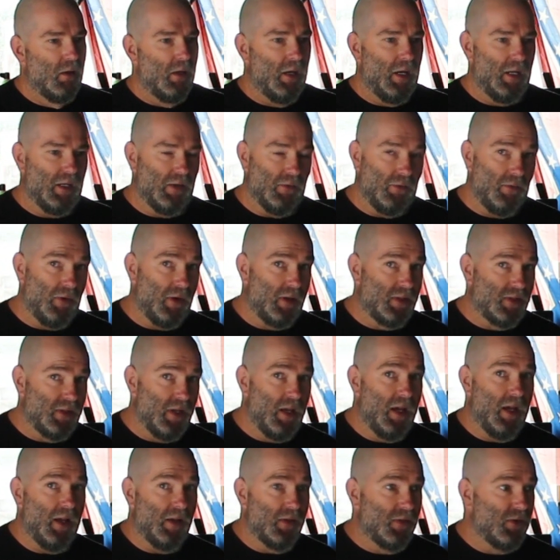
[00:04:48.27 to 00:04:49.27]
had to fix
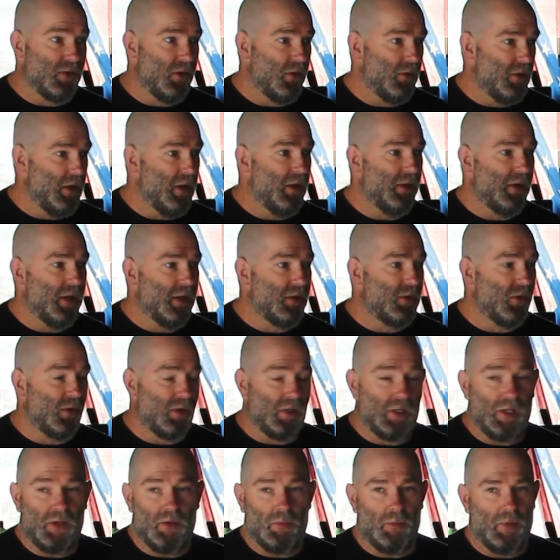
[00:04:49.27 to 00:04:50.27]
that, so that took
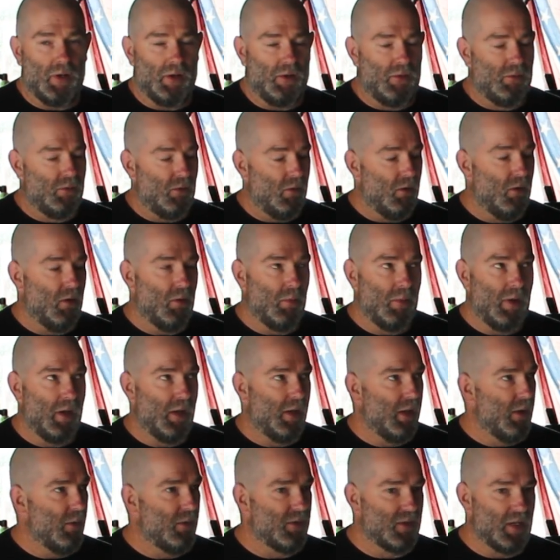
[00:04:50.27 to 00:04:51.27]
another month. Oh man,
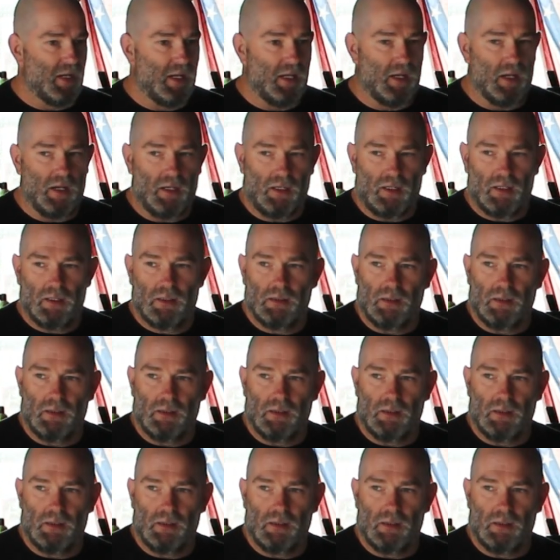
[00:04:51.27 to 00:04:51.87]
that was a headache.